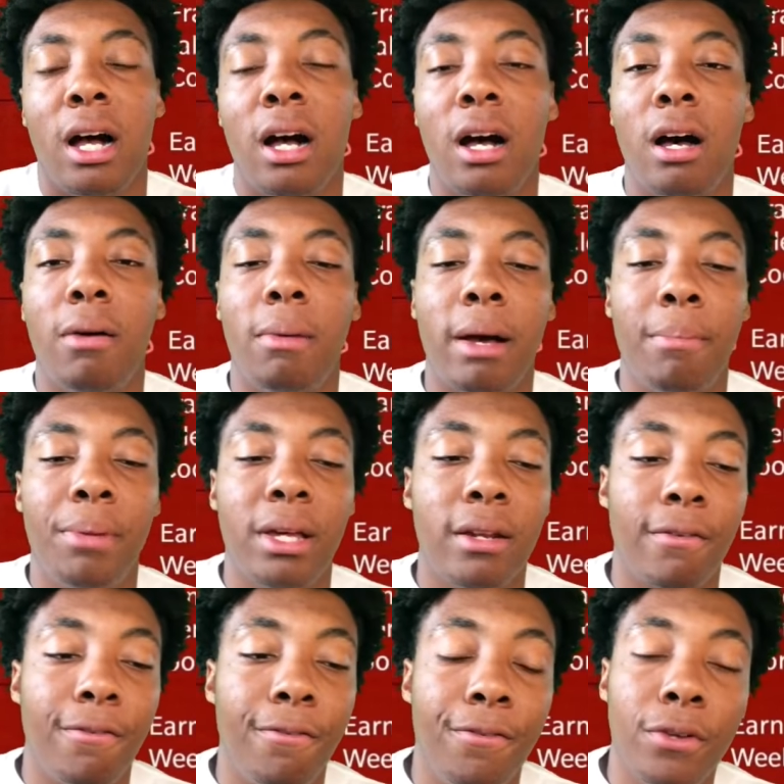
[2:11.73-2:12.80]
I played
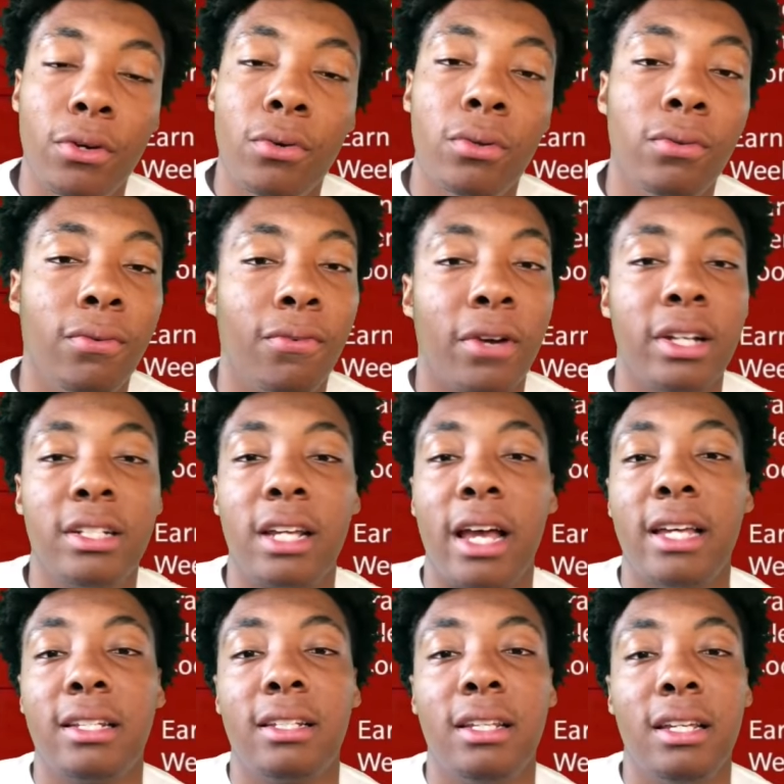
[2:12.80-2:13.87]
a few
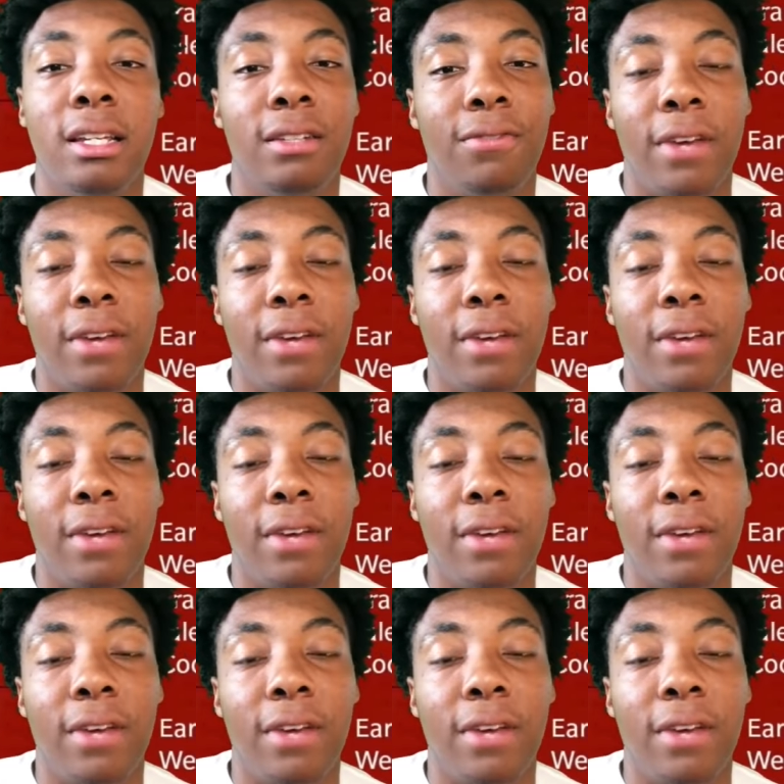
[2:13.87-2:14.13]
franchise leagues,